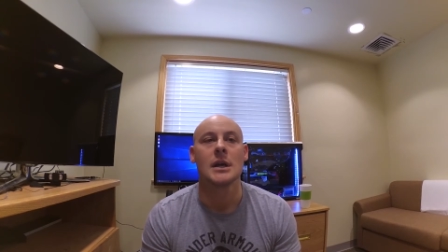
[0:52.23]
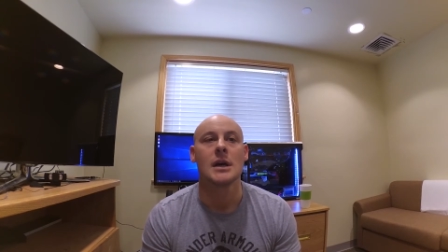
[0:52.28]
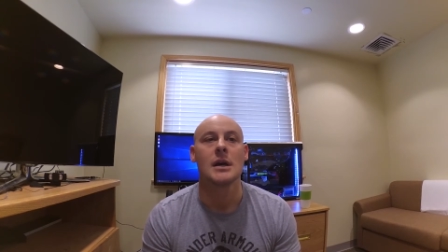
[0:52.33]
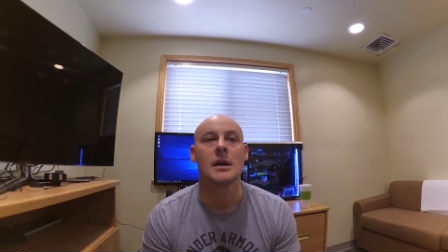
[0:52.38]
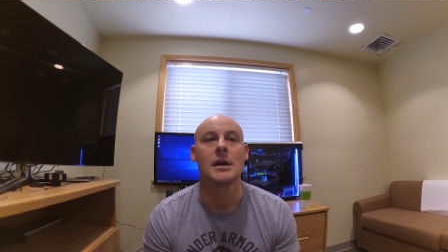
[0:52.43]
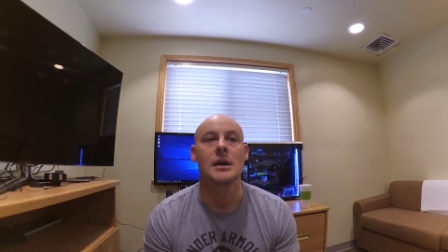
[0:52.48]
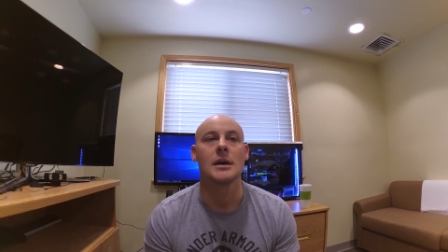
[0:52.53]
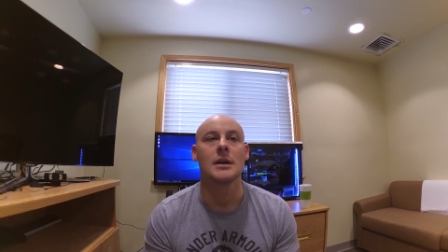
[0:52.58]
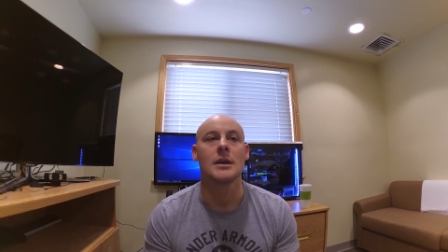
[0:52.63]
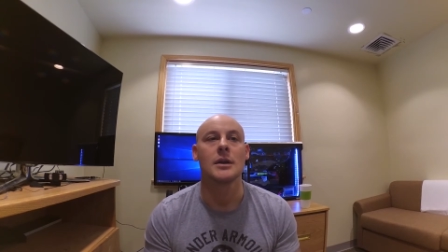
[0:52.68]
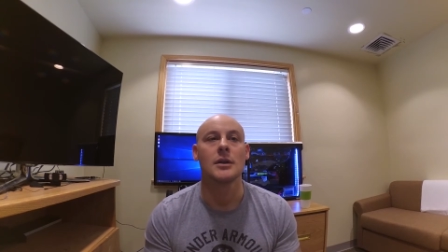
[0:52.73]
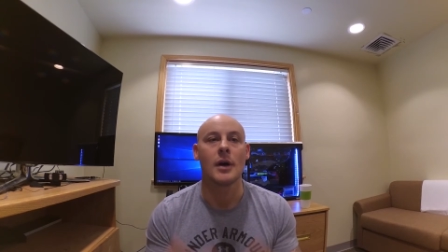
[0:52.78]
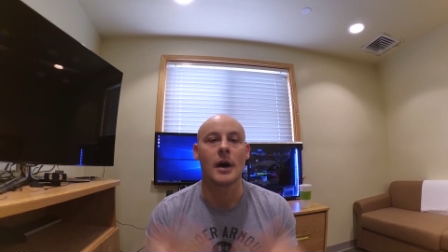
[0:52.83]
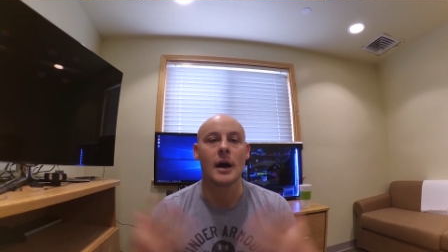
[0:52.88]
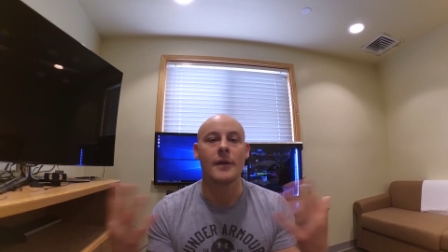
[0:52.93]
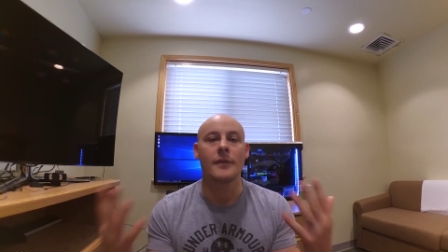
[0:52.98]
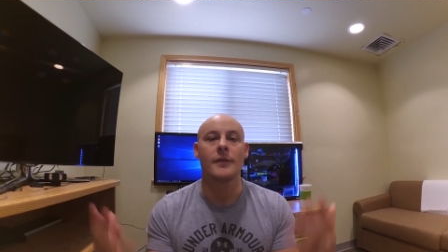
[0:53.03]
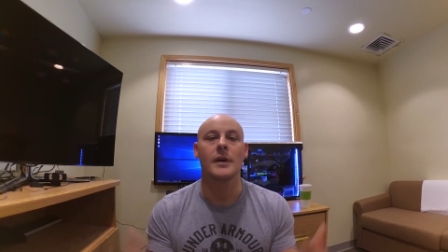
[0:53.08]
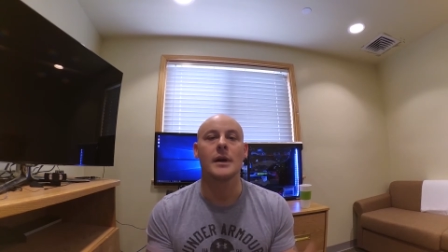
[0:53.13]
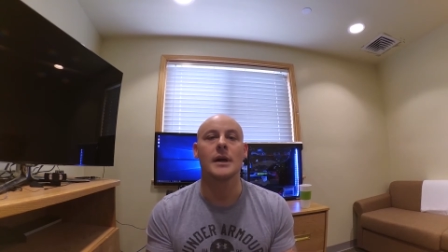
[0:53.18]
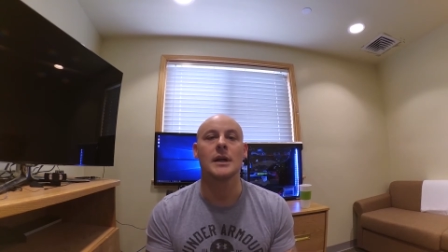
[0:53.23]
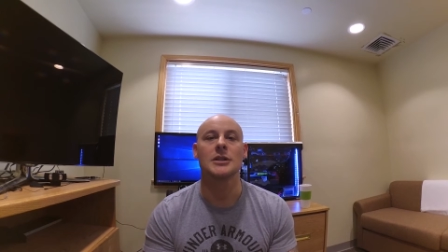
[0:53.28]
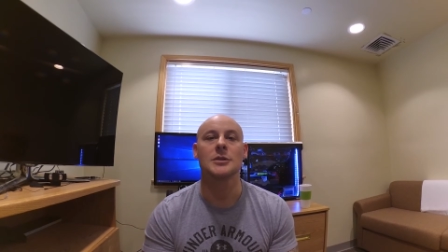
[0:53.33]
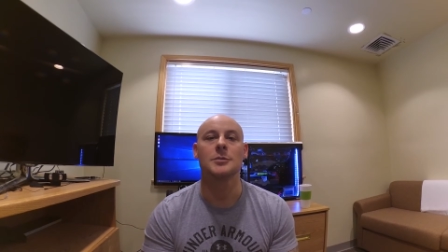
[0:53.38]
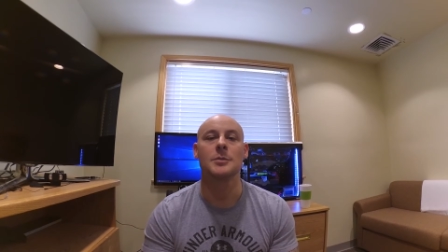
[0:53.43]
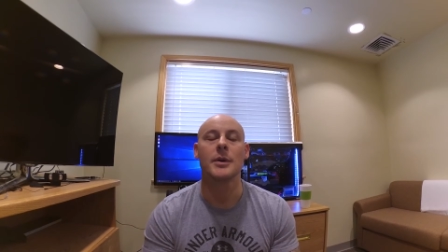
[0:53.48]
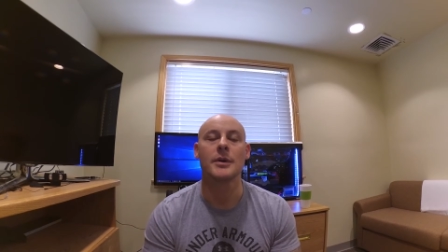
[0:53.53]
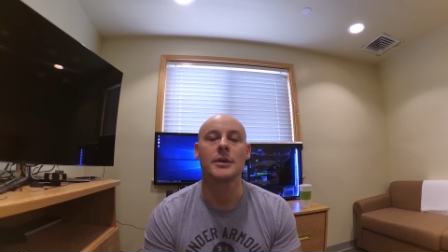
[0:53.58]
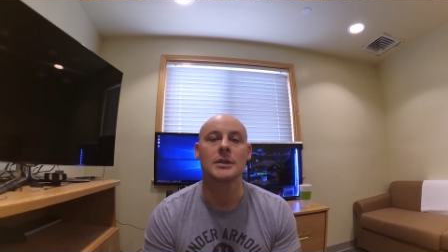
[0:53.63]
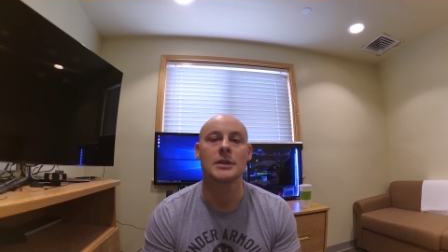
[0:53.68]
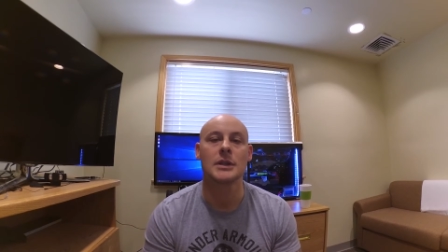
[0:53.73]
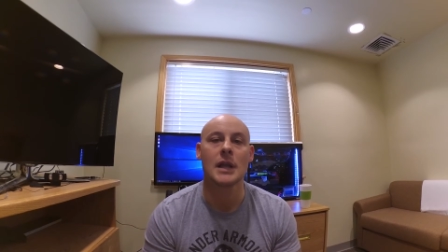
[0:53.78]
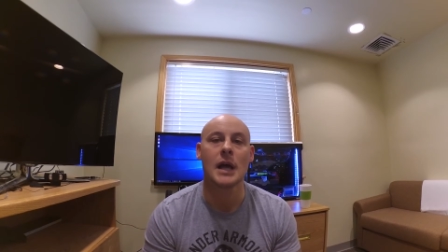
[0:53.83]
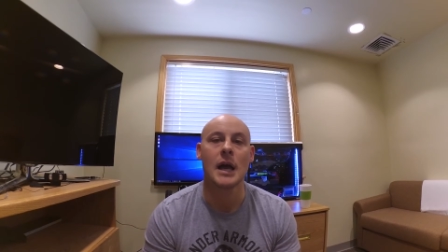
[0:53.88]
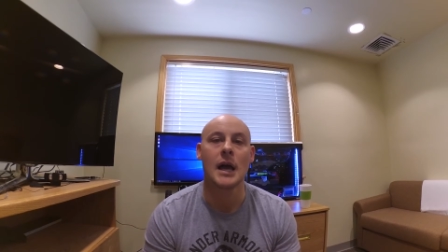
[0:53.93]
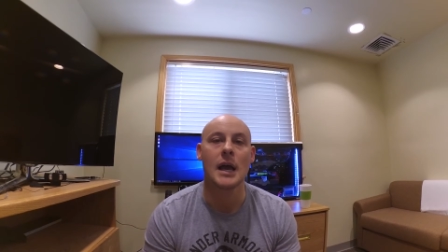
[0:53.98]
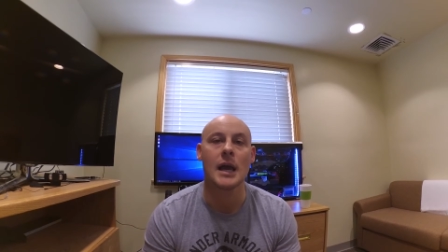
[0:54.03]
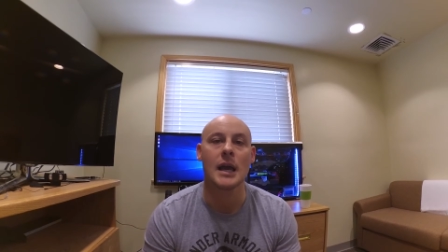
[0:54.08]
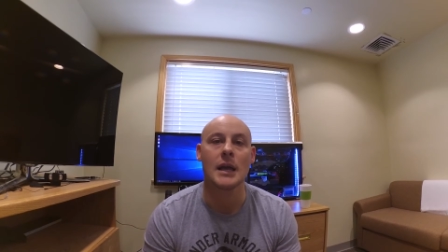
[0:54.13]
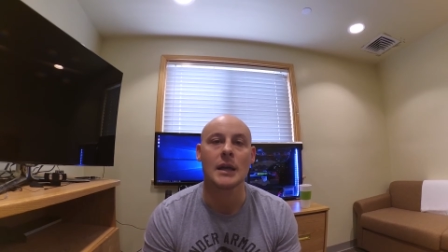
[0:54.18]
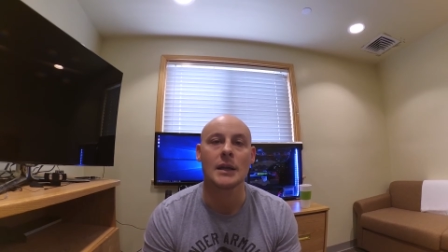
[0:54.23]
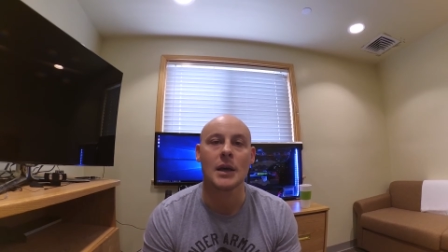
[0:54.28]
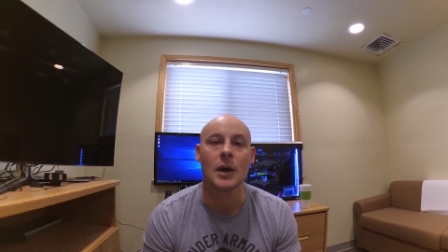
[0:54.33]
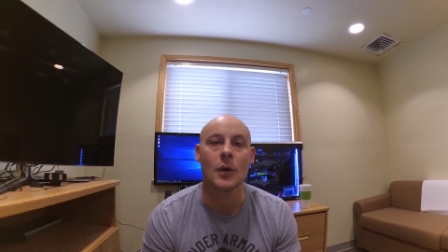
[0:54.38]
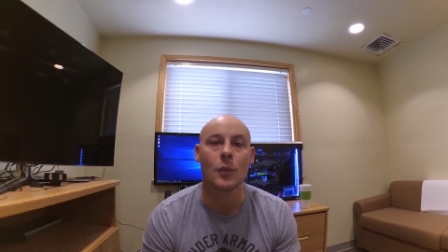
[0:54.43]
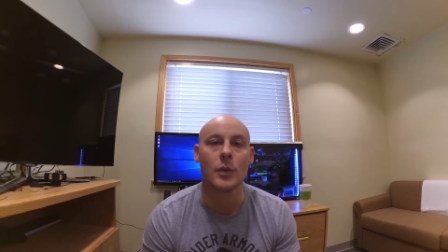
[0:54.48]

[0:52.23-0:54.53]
uh, you know, I've uh, experienced a lot, and uh,